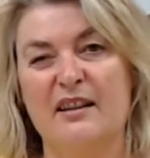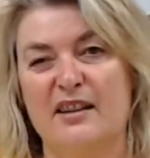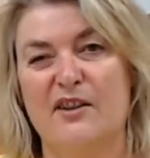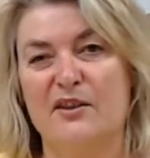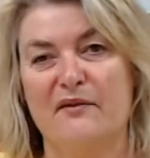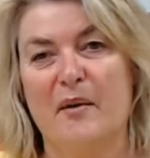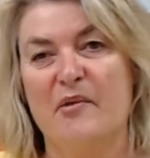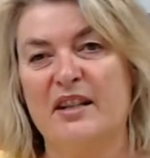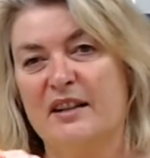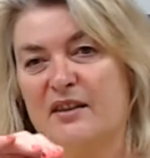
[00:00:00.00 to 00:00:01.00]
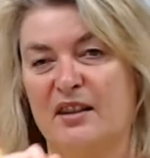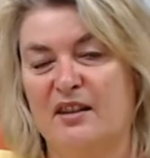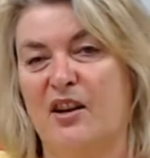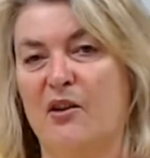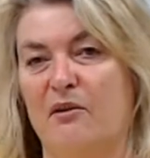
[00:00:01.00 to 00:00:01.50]
slows the fabric down as it's
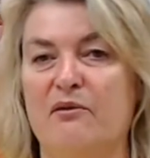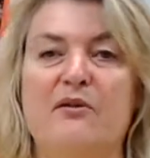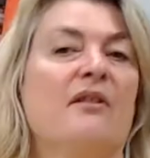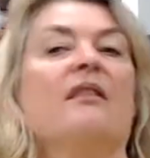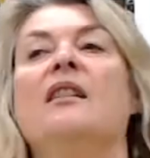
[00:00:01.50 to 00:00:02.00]
going through the